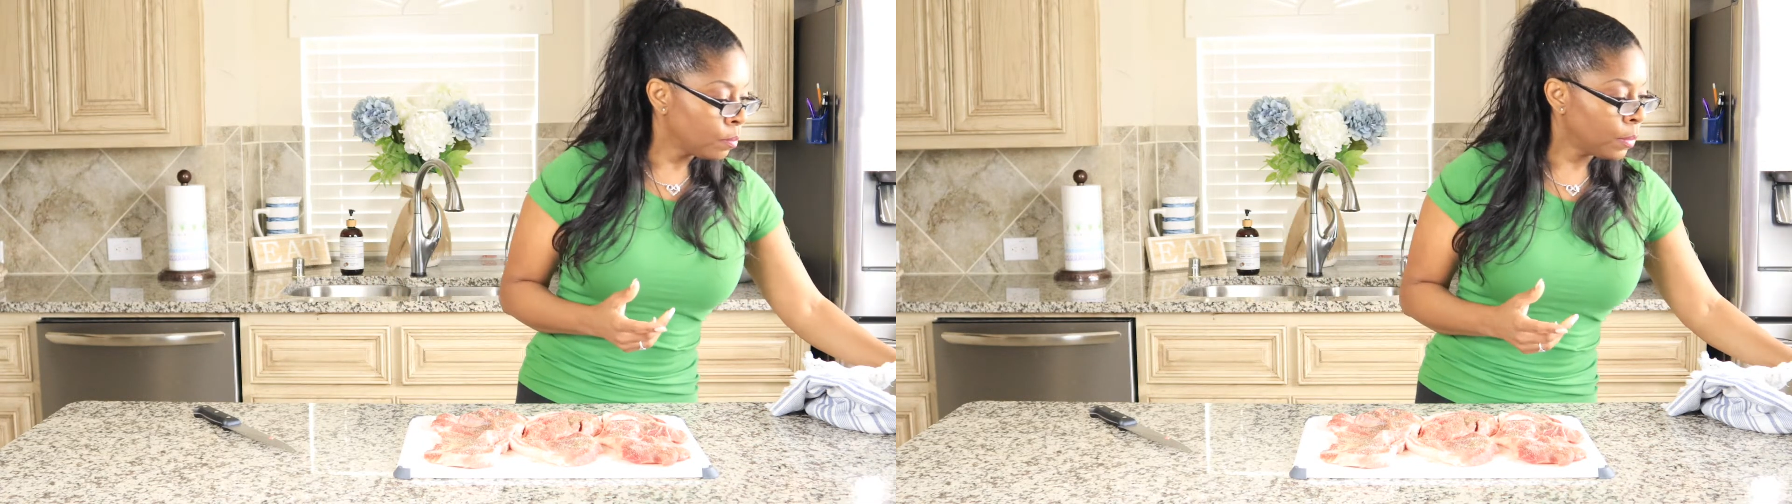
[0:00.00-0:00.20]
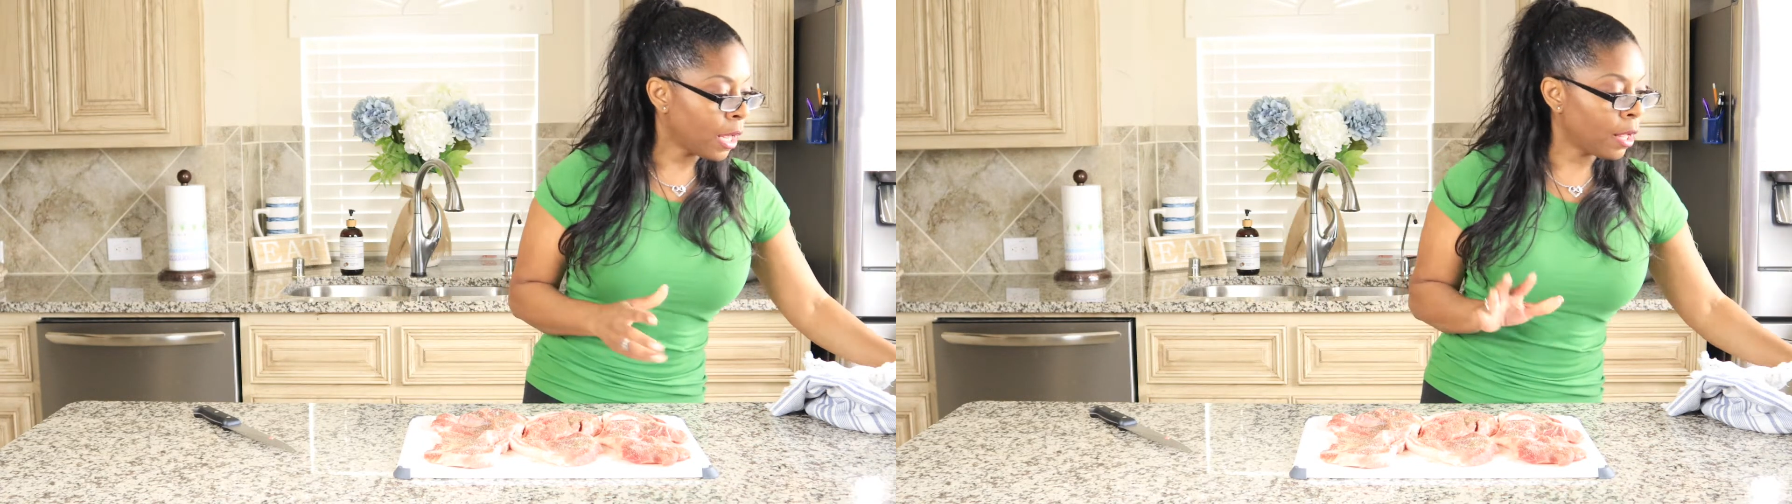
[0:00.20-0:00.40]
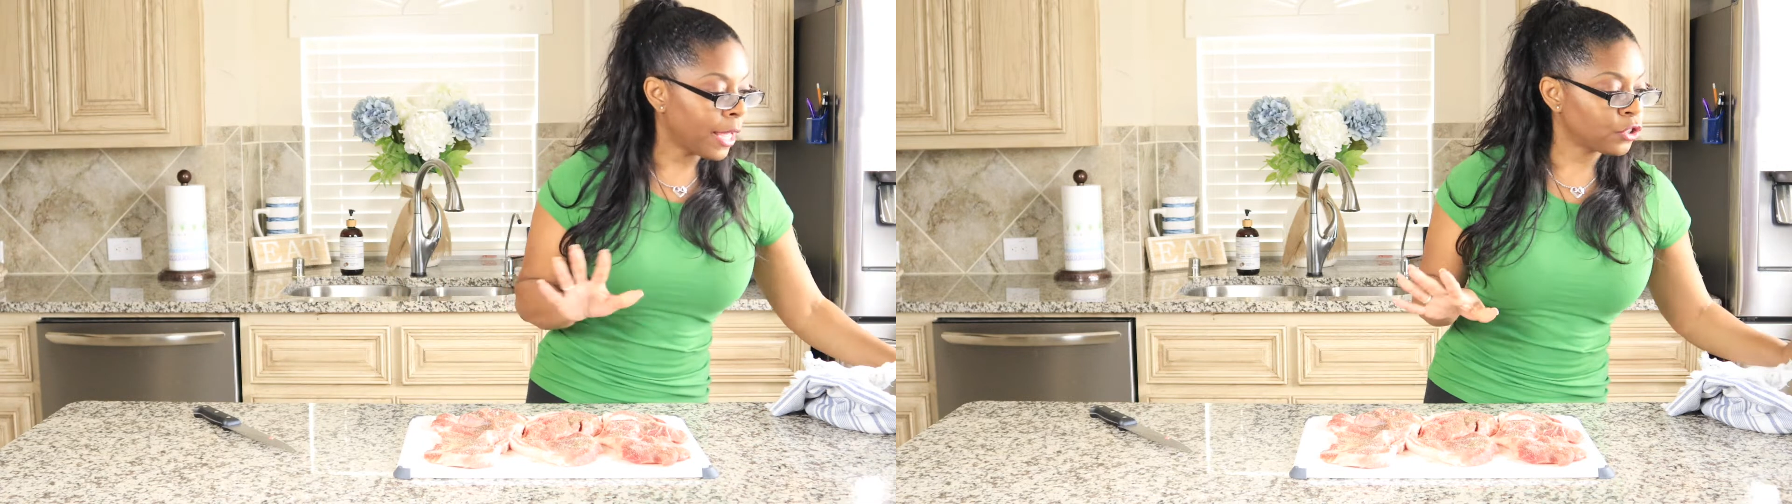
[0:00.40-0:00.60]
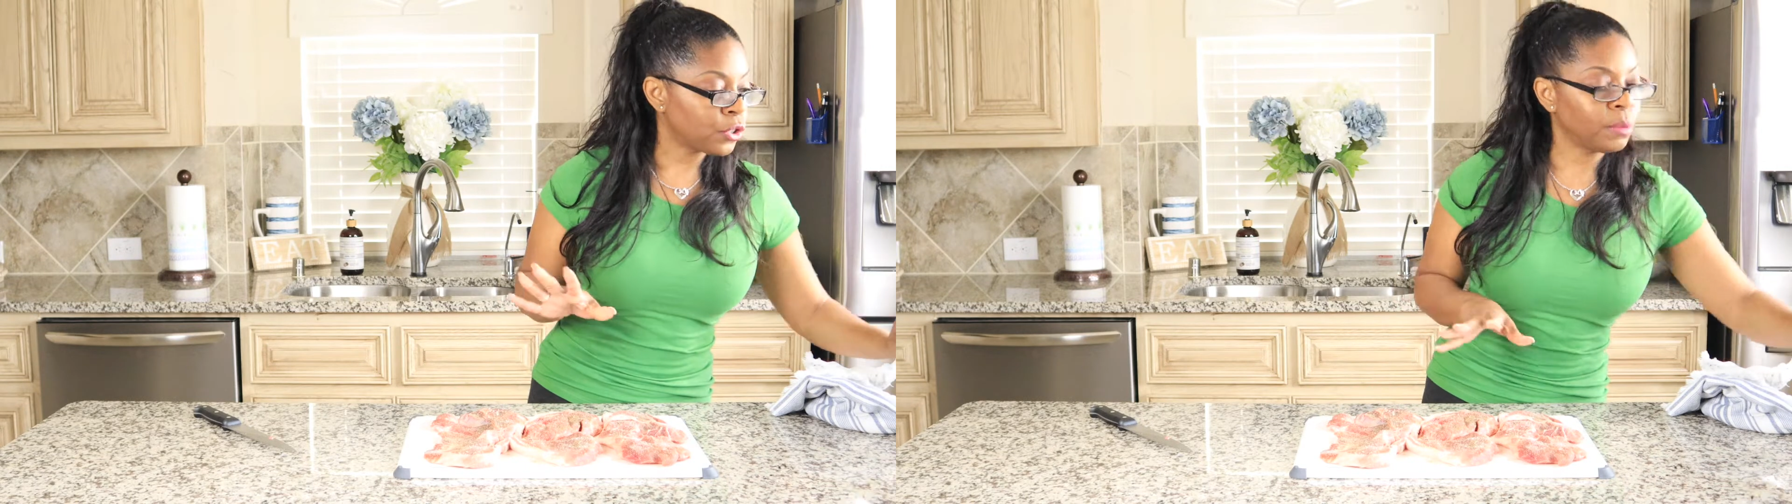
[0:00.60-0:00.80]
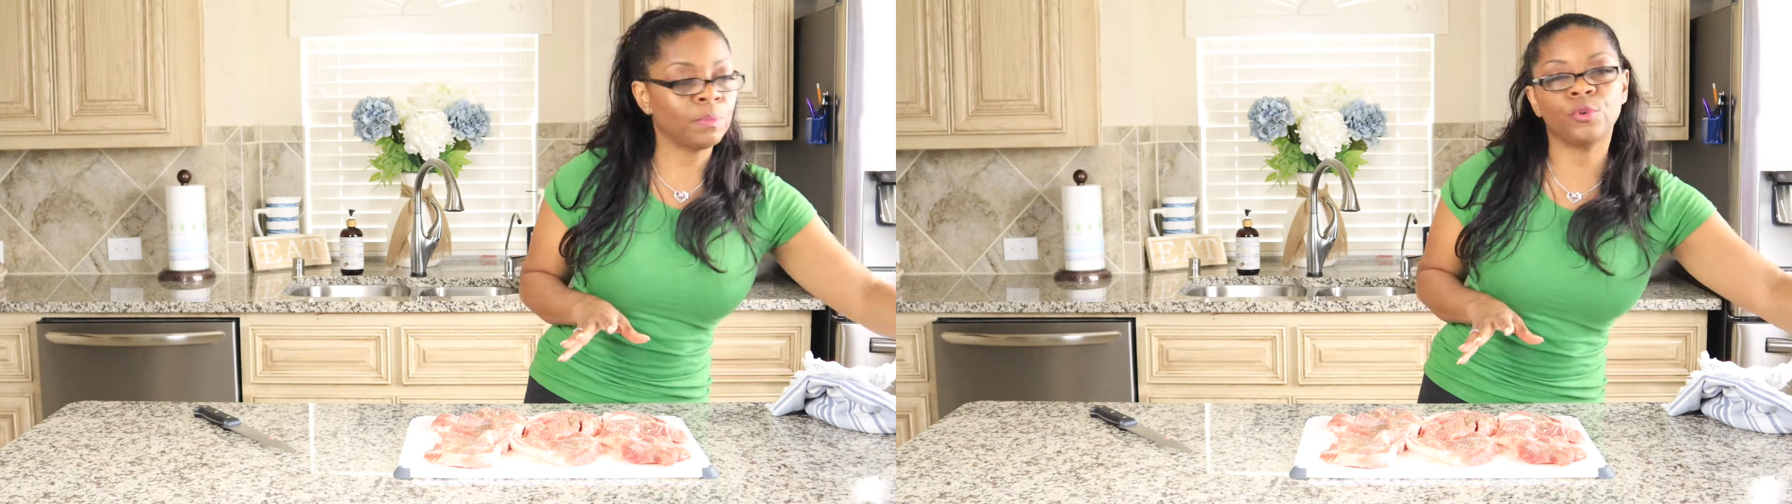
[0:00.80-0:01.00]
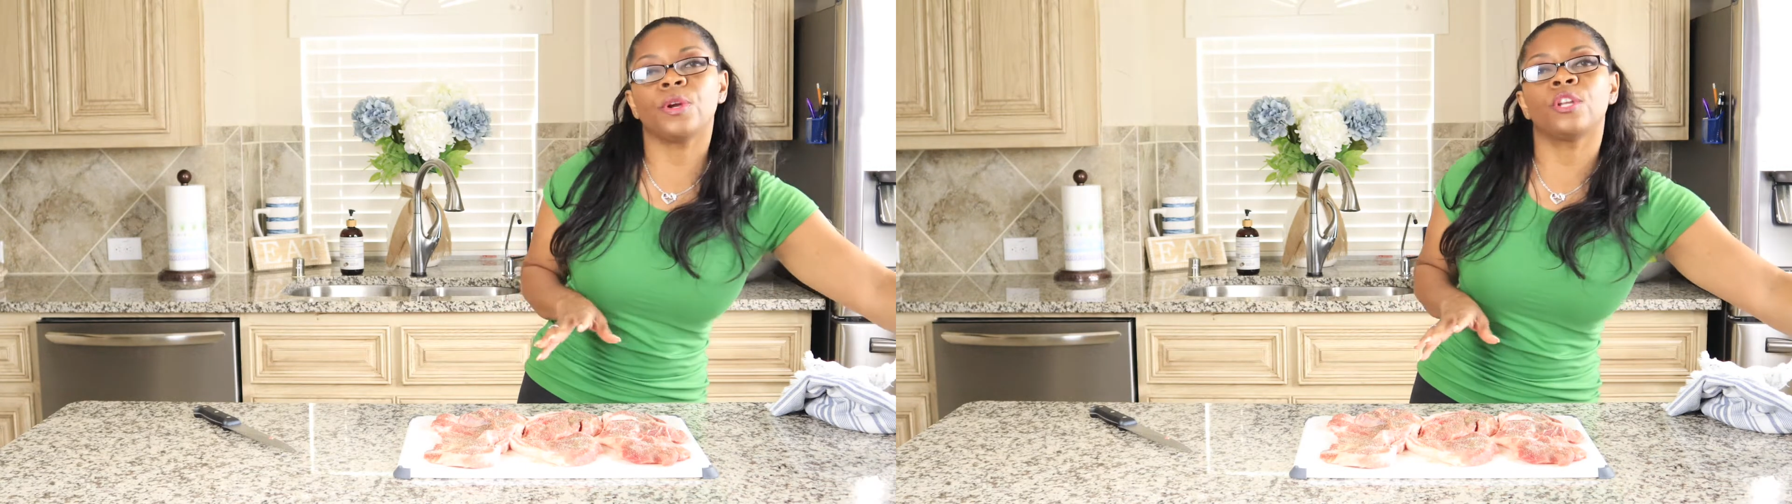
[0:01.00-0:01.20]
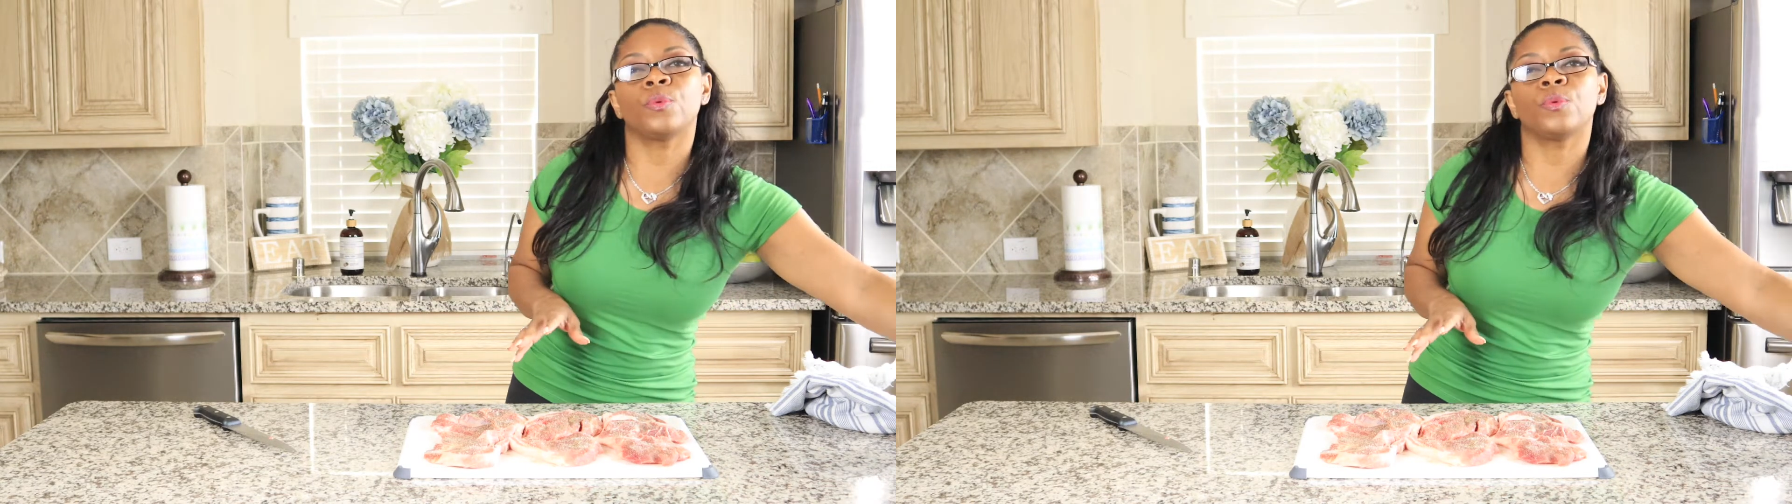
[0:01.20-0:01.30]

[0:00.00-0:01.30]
but I'll actually create